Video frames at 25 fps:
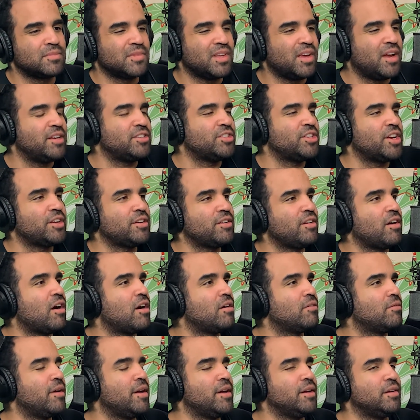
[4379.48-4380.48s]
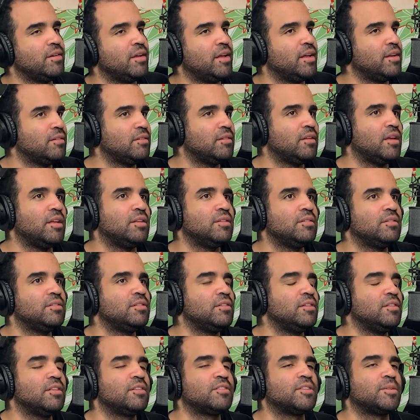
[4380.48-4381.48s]
check your heart rate and see
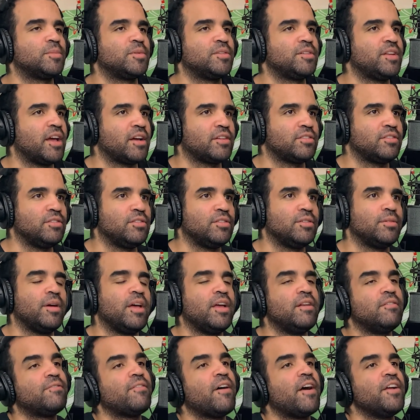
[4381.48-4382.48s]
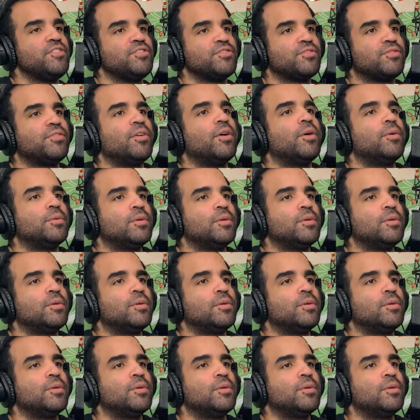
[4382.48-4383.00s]
that someone texted you and find your phone.